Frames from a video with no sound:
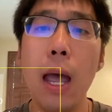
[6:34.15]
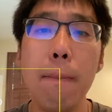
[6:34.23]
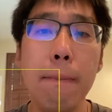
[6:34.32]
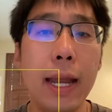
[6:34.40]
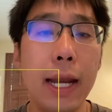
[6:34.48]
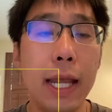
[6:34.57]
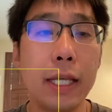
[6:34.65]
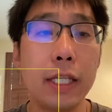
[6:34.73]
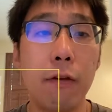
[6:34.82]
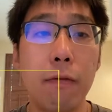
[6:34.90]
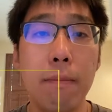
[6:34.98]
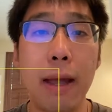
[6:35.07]
Millions
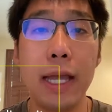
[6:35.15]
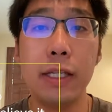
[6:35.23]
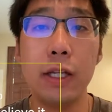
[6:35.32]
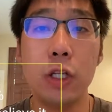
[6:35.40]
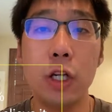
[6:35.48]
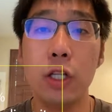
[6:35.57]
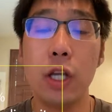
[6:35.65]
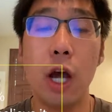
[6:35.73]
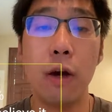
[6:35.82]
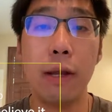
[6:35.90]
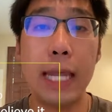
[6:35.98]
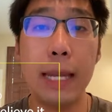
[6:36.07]
of messages
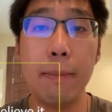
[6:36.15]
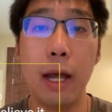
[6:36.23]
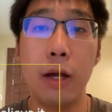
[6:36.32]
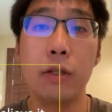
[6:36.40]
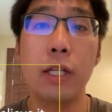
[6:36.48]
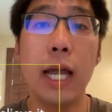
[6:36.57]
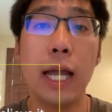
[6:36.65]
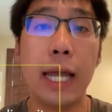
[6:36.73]
or emails